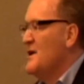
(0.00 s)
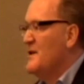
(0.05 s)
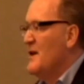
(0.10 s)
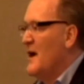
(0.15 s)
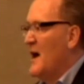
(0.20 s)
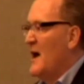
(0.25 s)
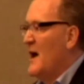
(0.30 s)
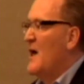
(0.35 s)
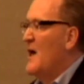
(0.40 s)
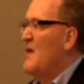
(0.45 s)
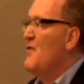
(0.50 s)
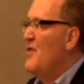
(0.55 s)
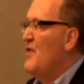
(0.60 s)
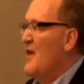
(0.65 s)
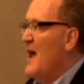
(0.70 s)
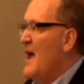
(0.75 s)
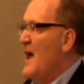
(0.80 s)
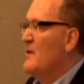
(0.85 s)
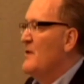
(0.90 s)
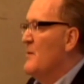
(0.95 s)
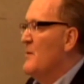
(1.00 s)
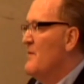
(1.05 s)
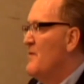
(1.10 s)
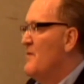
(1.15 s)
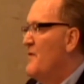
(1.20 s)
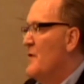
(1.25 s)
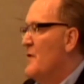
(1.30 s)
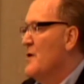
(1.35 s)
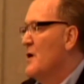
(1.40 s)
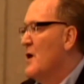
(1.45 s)
and, uh, and thank
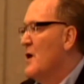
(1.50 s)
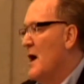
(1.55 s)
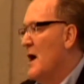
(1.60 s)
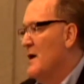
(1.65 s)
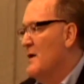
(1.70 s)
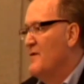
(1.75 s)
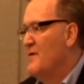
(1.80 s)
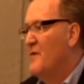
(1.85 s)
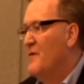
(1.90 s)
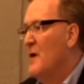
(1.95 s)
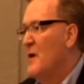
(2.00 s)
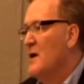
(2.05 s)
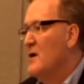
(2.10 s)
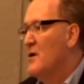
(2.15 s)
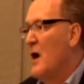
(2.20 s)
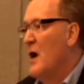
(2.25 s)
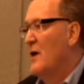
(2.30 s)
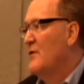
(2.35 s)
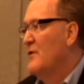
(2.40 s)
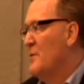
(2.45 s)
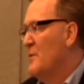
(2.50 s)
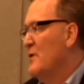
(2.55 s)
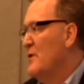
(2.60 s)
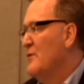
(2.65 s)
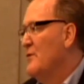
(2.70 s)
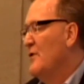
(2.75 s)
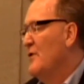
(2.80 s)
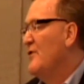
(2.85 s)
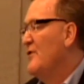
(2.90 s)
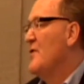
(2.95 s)
them for the kind of
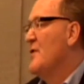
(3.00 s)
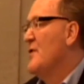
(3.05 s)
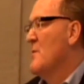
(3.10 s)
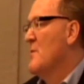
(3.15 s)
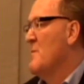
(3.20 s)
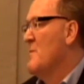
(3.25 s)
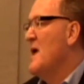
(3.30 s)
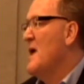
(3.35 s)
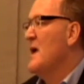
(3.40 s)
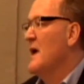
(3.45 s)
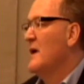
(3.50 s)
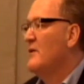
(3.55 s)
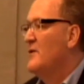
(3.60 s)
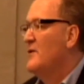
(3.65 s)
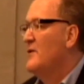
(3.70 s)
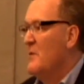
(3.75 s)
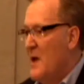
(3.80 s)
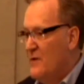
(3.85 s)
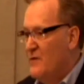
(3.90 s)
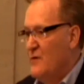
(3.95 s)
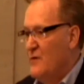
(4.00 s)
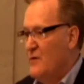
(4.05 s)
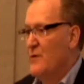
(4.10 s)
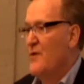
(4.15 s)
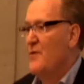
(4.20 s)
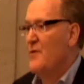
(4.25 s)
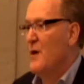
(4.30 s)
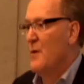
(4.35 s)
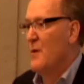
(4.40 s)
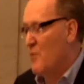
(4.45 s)
contributions that they're making to make
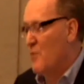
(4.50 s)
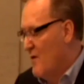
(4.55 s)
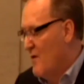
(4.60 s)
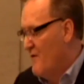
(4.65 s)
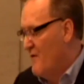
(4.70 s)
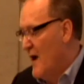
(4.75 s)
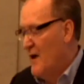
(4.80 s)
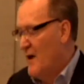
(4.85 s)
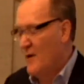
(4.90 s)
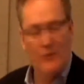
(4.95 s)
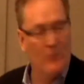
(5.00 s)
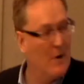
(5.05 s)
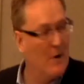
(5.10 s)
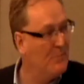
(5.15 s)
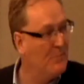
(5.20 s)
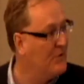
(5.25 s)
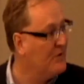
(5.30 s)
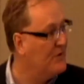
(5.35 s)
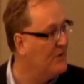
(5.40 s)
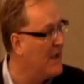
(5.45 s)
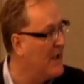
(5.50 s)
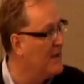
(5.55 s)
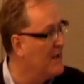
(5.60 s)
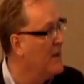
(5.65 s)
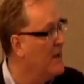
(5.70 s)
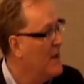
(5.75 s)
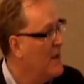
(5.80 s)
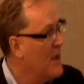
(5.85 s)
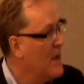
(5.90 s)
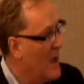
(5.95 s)
sure that their profiles are up to
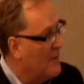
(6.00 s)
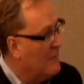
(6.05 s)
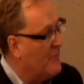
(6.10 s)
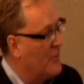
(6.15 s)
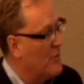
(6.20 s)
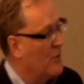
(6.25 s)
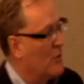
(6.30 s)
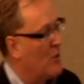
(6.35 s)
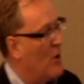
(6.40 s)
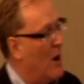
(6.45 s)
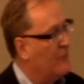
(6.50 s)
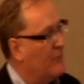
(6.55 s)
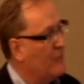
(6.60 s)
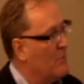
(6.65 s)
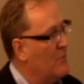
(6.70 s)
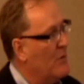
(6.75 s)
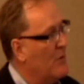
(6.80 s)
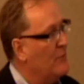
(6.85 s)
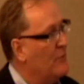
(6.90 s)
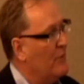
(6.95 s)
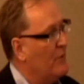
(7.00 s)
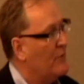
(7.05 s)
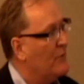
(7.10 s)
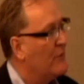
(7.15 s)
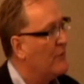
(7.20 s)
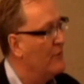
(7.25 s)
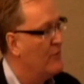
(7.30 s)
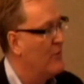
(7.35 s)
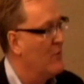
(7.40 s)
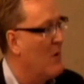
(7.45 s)
date, and for their
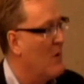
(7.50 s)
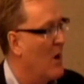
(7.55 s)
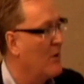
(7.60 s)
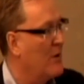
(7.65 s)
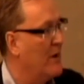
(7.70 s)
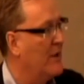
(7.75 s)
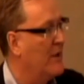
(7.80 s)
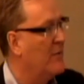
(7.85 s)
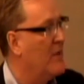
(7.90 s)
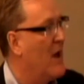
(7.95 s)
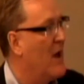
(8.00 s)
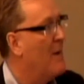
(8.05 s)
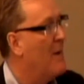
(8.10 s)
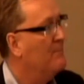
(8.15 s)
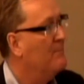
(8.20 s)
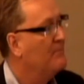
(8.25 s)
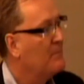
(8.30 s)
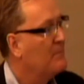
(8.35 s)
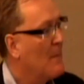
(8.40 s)
contributions, because you're marketing them.